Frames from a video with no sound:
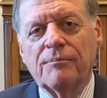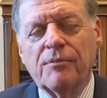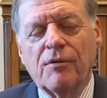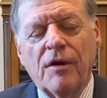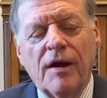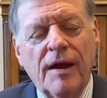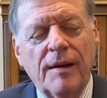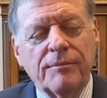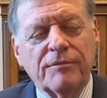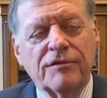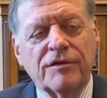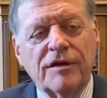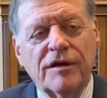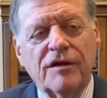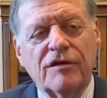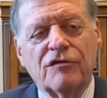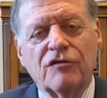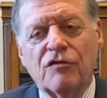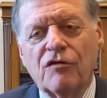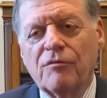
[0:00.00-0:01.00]
Perhaps the
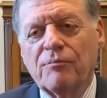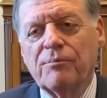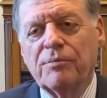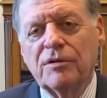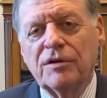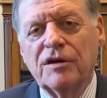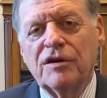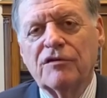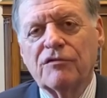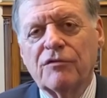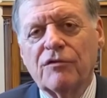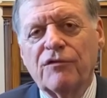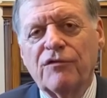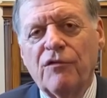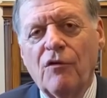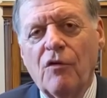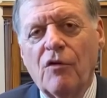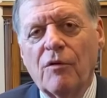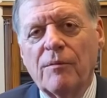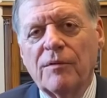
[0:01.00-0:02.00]
issue of police
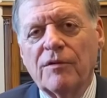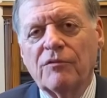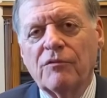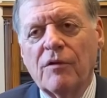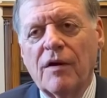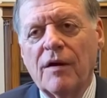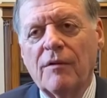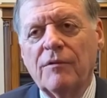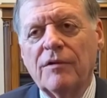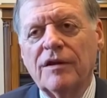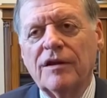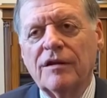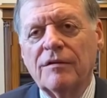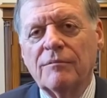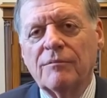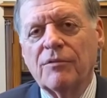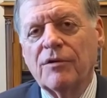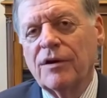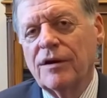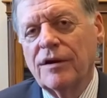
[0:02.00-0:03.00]
reform is why we didn't
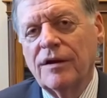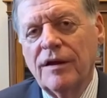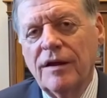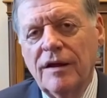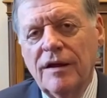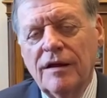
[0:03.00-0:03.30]
bring